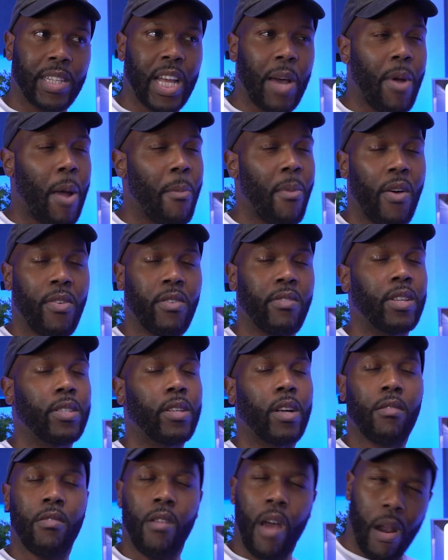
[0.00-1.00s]
Like my mother is
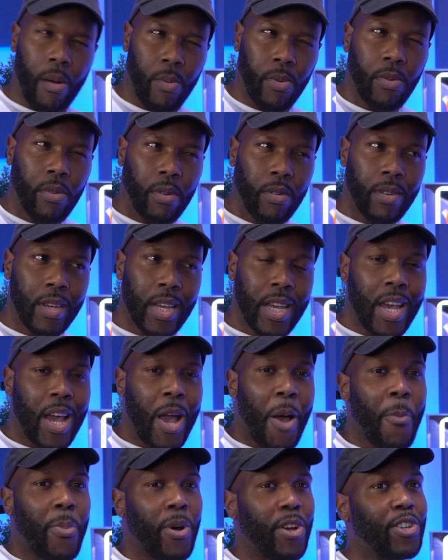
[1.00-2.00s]
incredible,
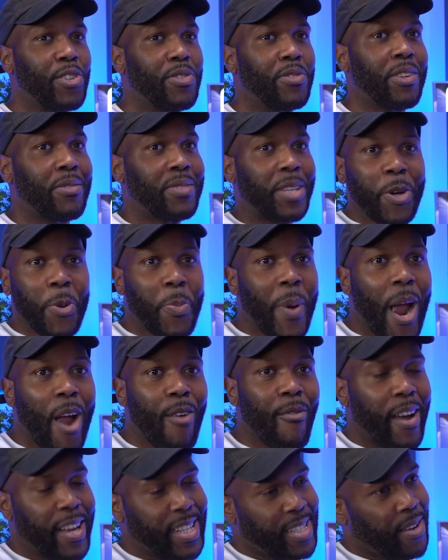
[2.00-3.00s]
but single
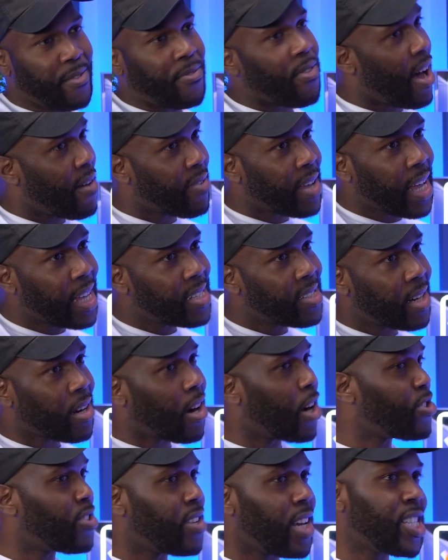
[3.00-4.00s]
parent raising 5 kids in a
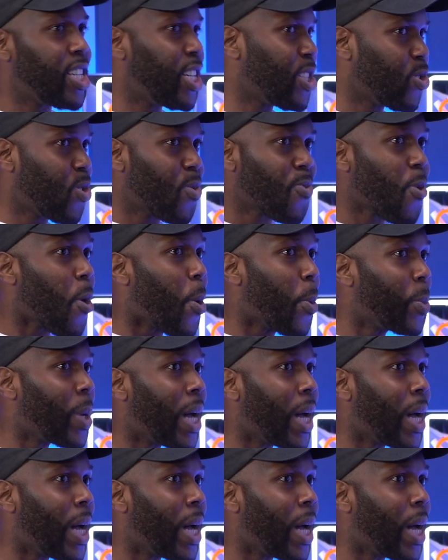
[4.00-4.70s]
country that she's not from,